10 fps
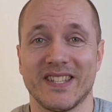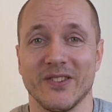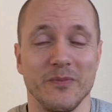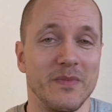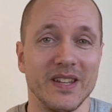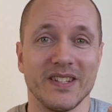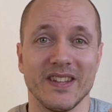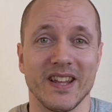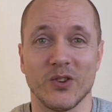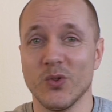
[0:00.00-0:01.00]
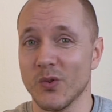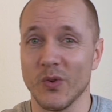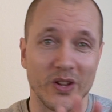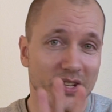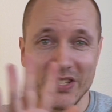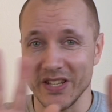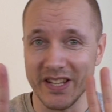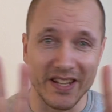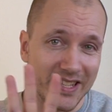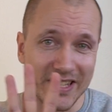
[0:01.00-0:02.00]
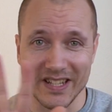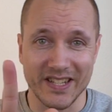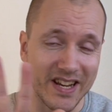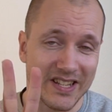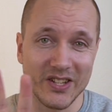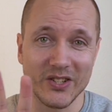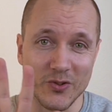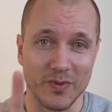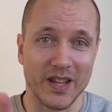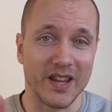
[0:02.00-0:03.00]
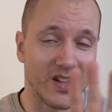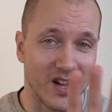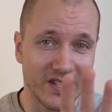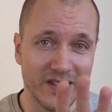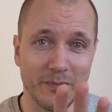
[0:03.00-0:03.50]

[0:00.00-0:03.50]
So it means that Google will not see it as exact duplicate content,